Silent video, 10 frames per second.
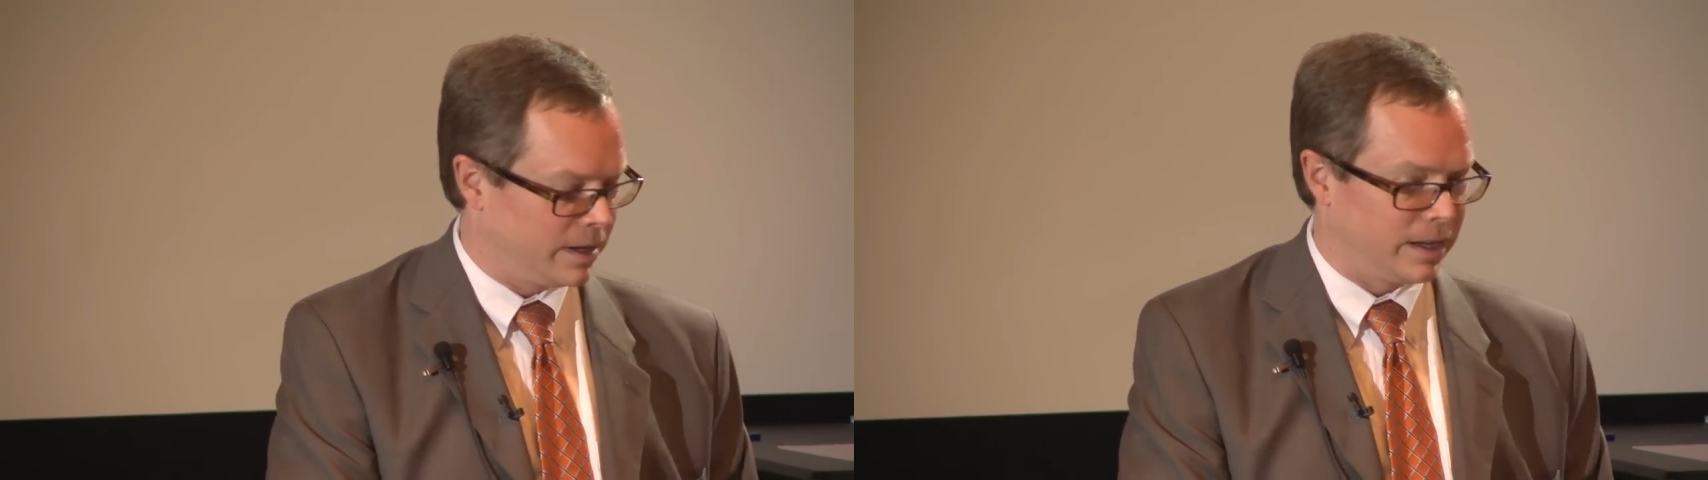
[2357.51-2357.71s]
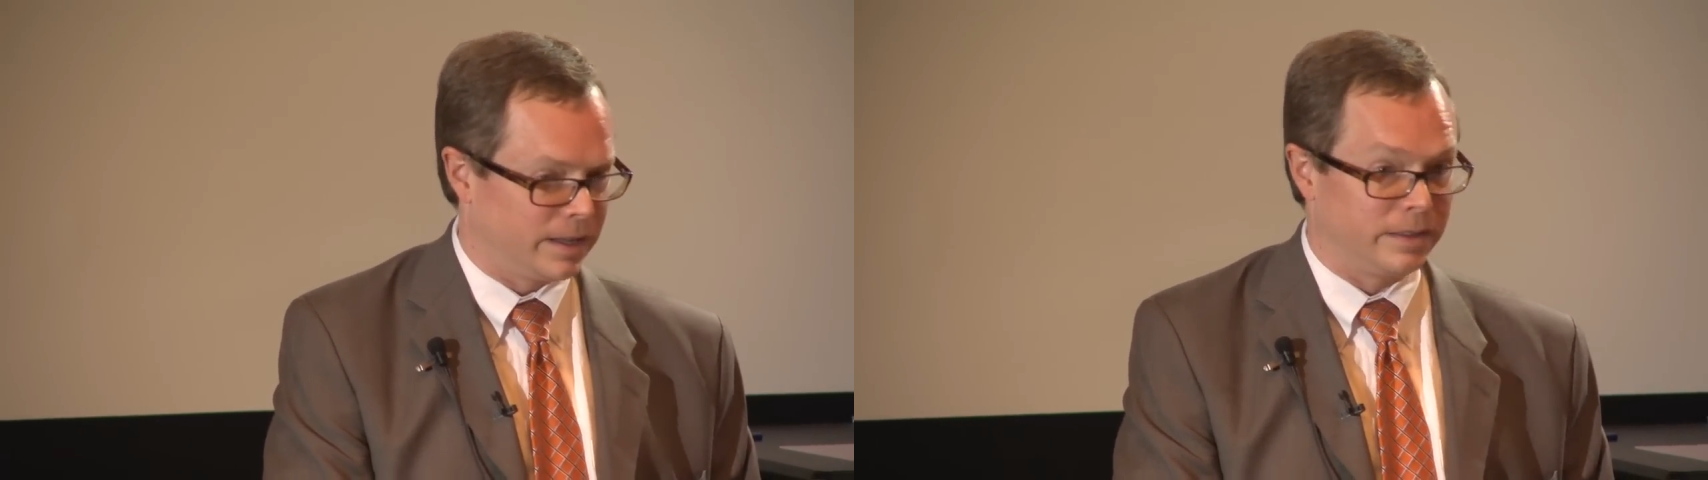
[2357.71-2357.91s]

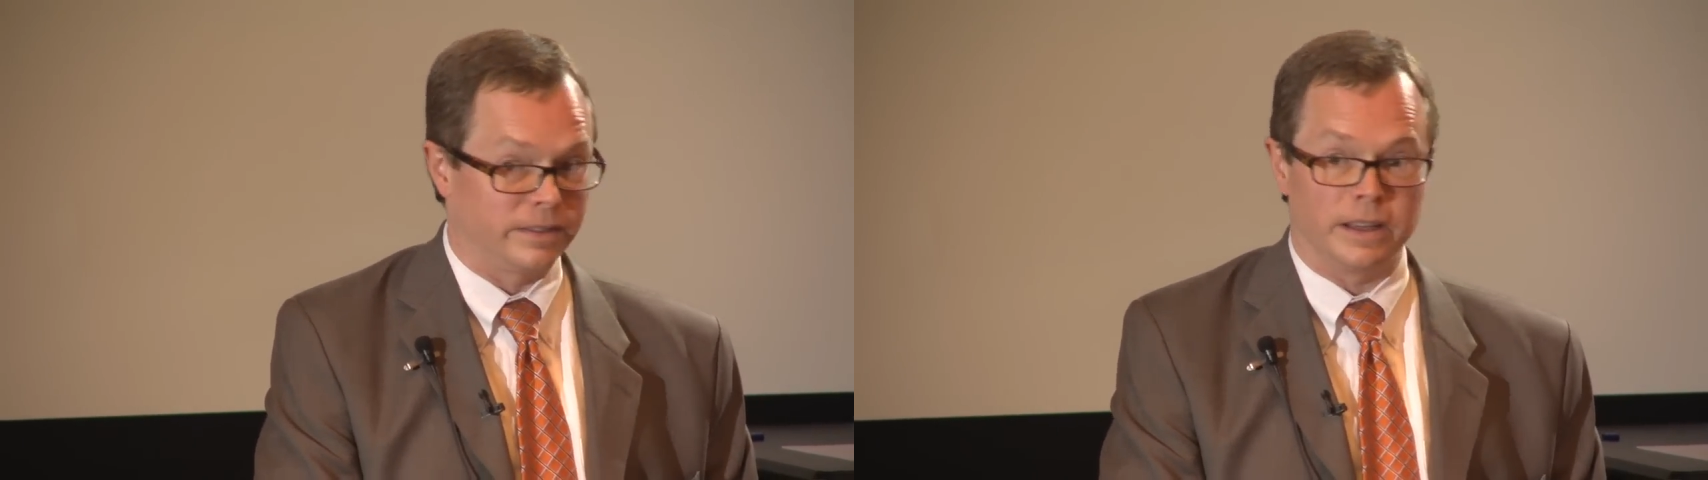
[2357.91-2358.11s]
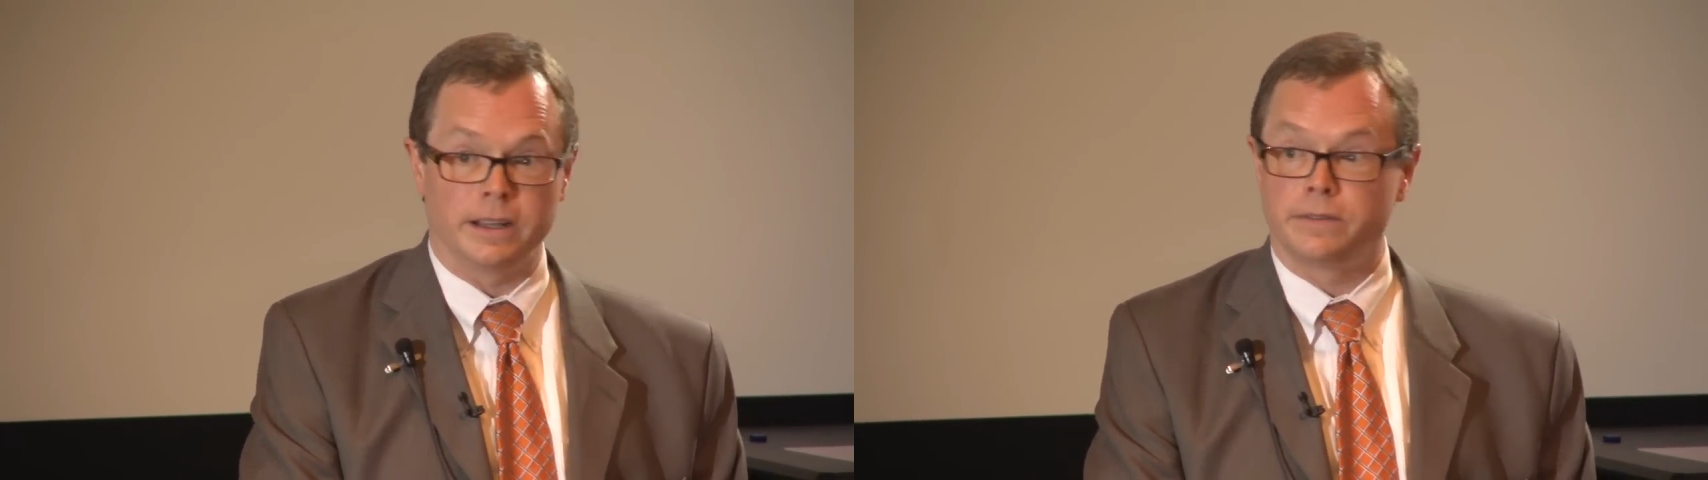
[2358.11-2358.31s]
the
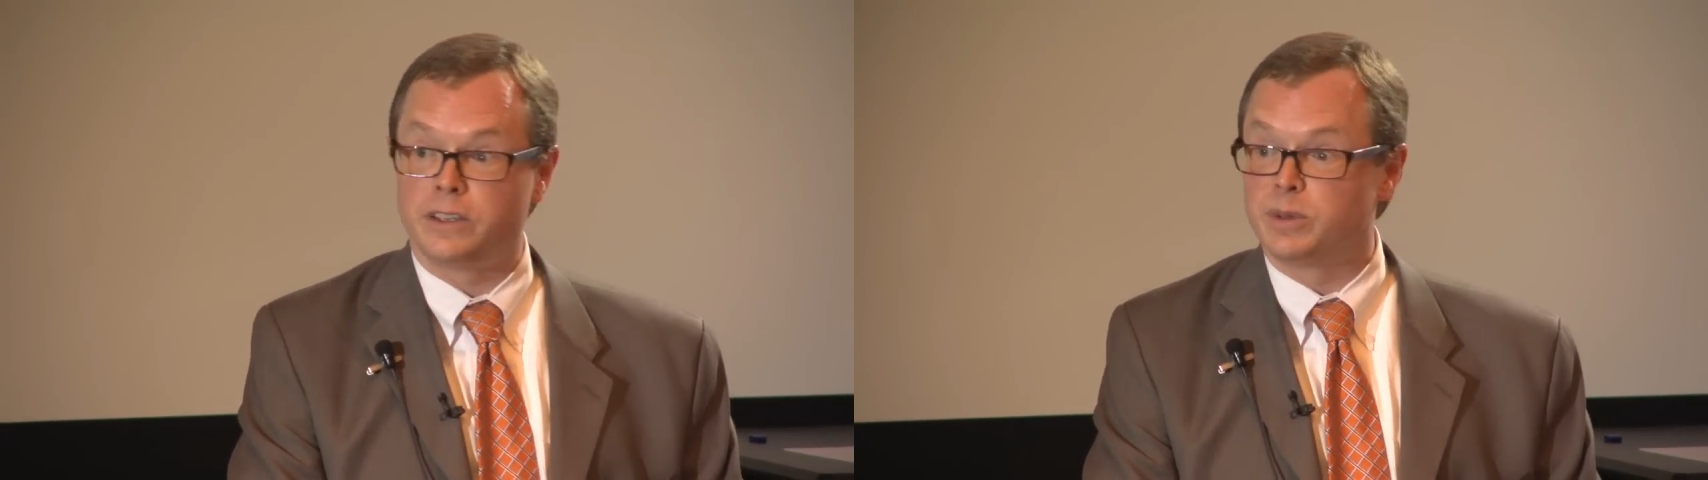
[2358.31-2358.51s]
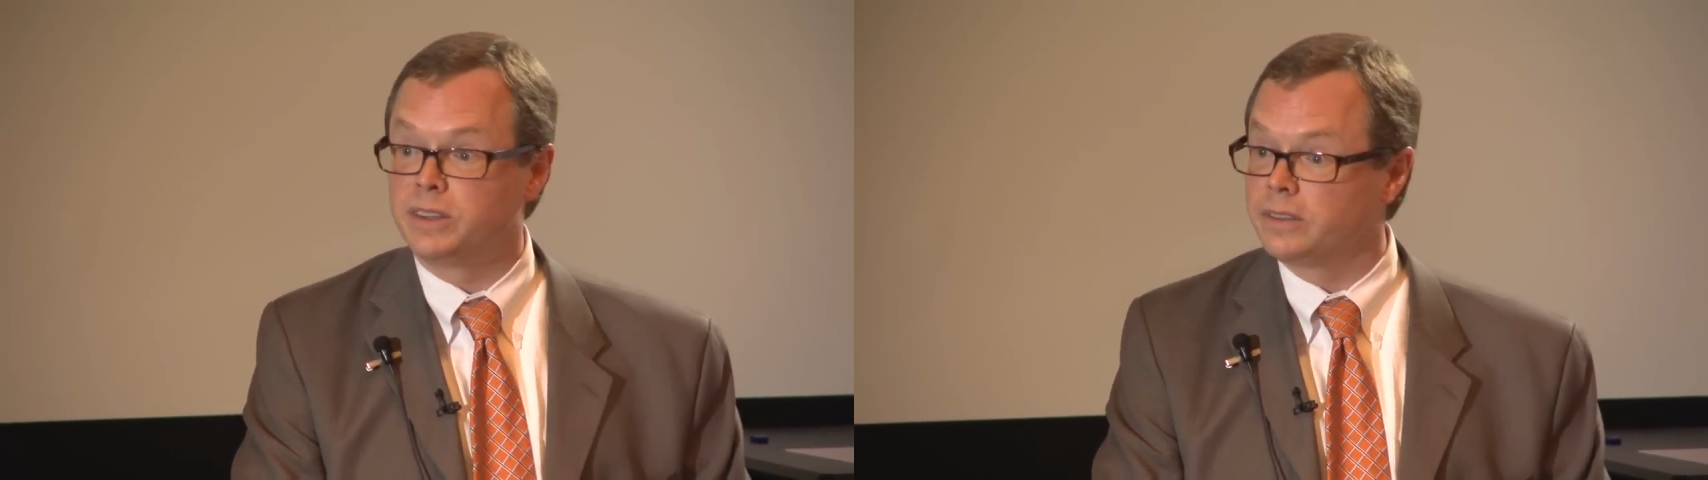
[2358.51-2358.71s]
study of
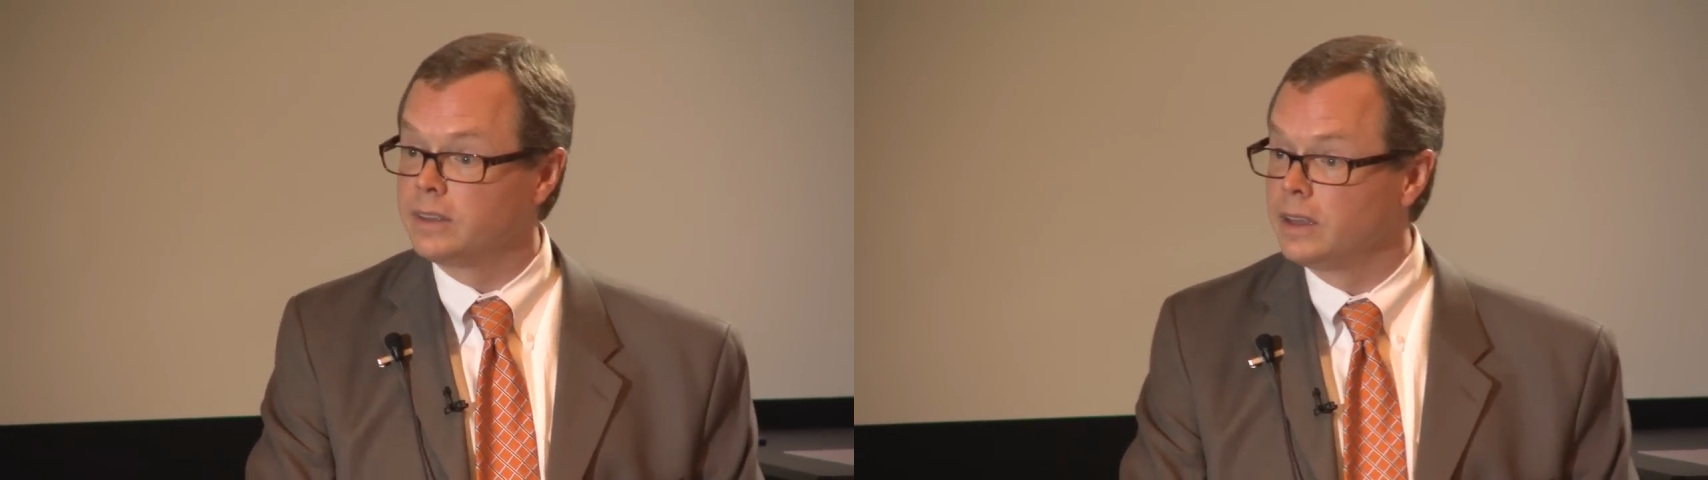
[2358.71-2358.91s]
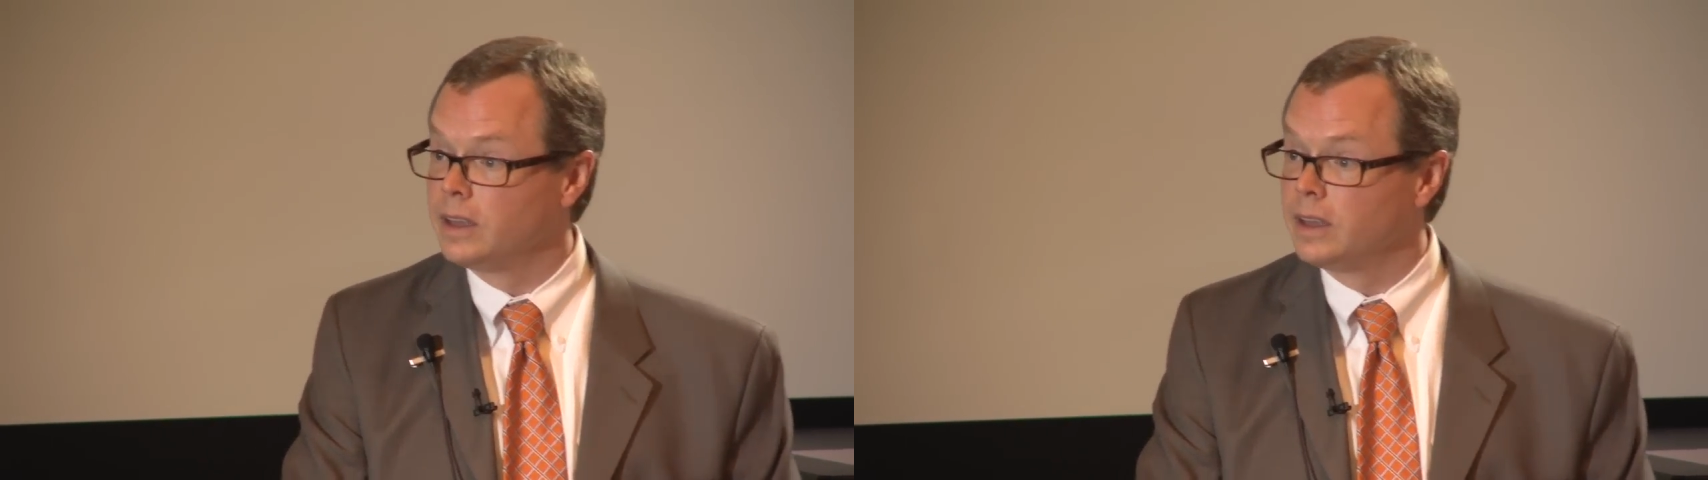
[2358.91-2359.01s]
humans.